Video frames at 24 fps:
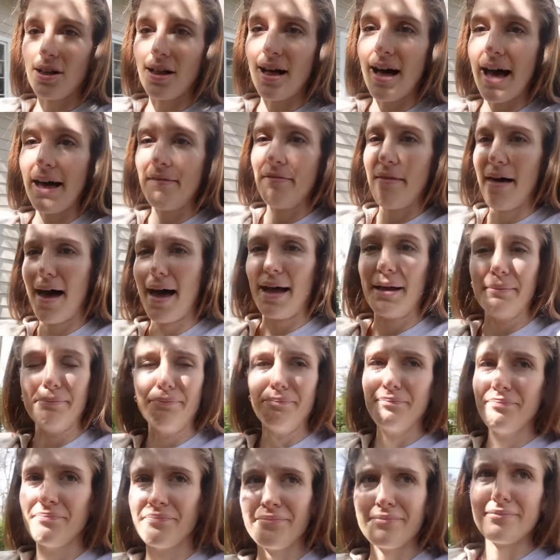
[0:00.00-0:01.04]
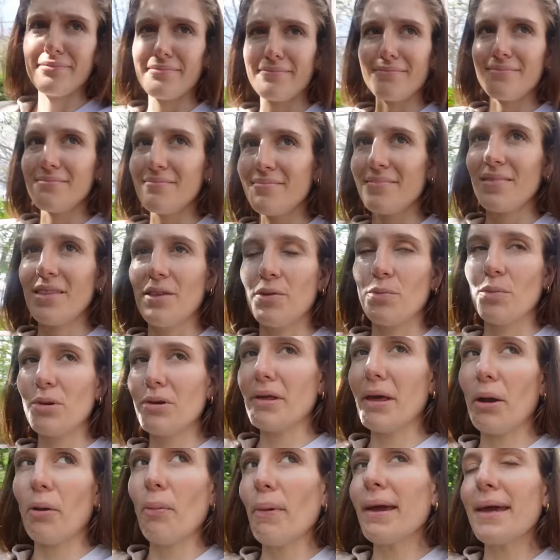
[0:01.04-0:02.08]
And then we're
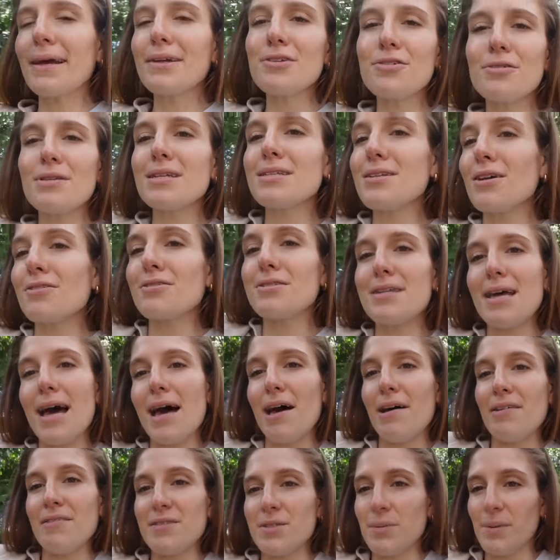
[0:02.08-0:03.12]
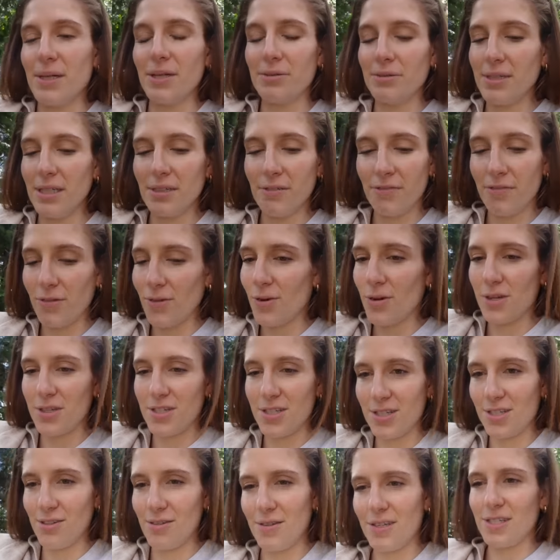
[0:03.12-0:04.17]
like, we could do this ourselves. We don't need a florist
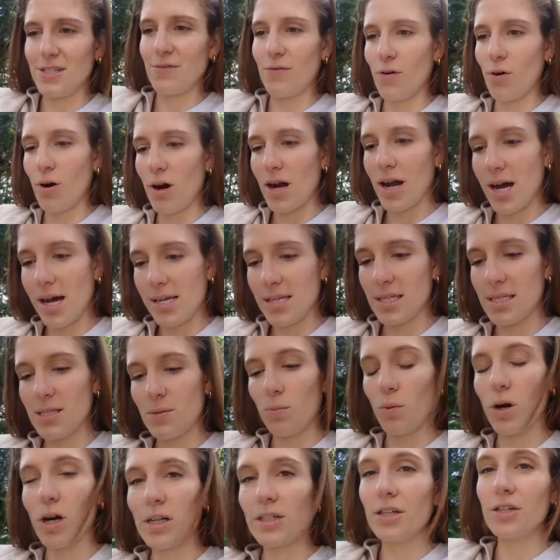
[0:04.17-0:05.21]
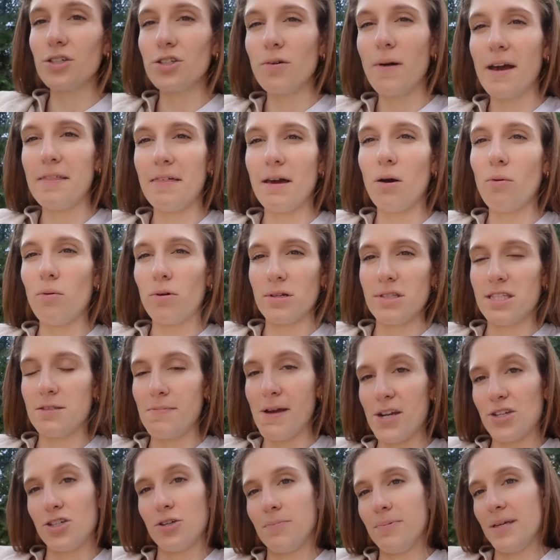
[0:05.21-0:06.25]
to do this for us. We're gonna do, I think, one
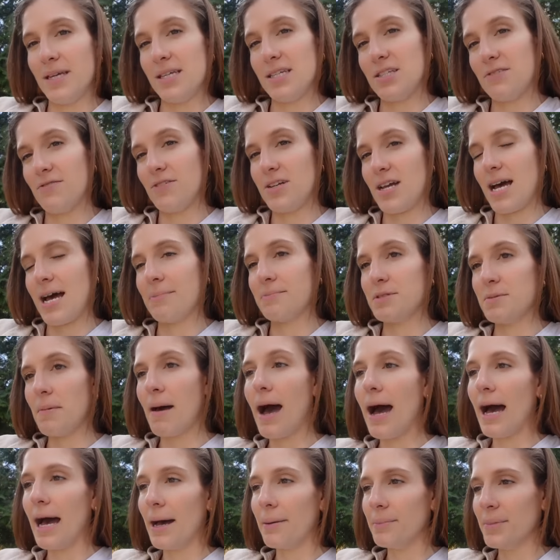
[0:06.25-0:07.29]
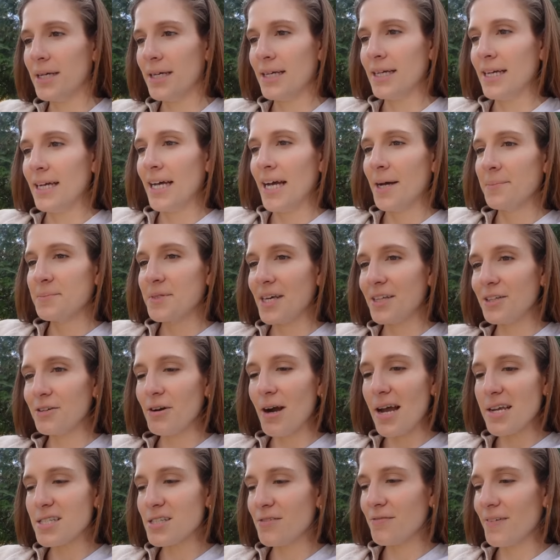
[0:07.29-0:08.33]
special piece for Tom's mom. Then the
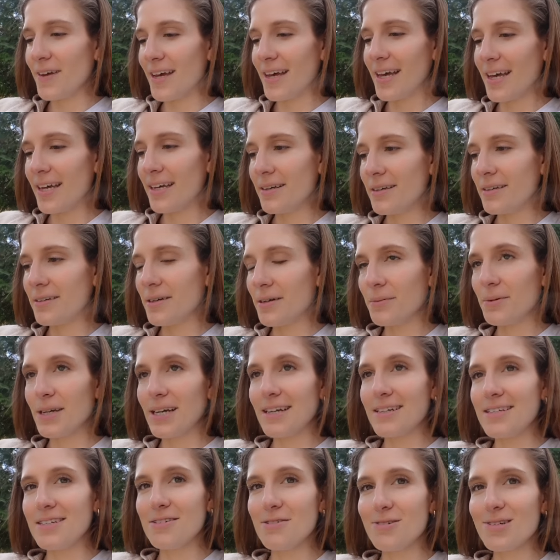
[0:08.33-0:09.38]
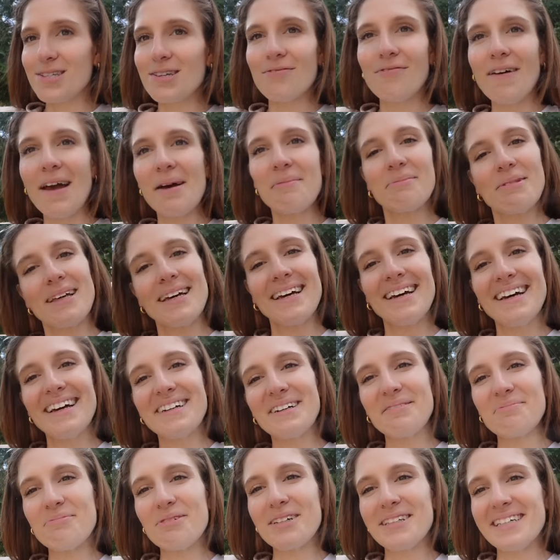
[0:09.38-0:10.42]
rest of it, we get to do as a family, and
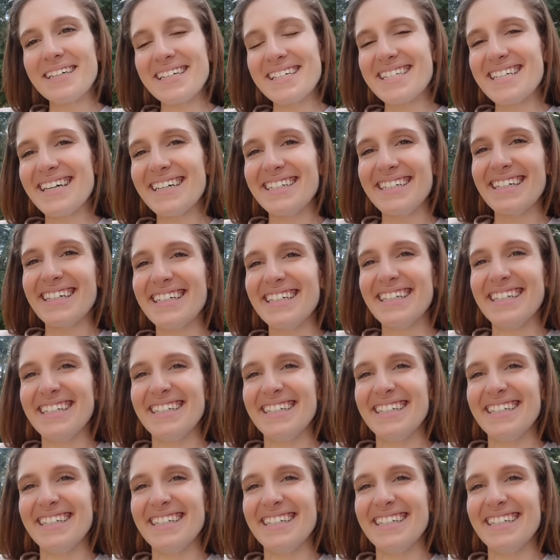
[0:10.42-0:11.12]
I'm really excited.